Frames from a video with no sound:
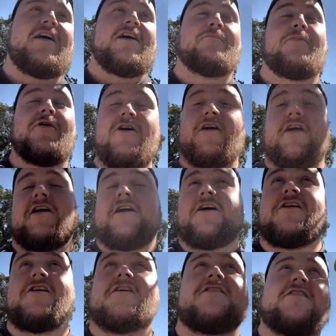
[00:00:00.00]
had a Burger King
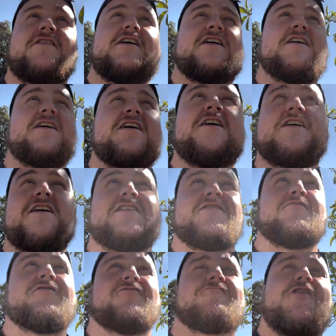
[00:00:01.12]
earlier today because it
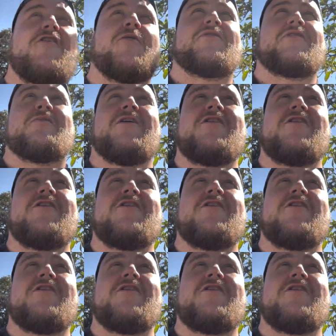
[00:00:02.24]
was right opposite my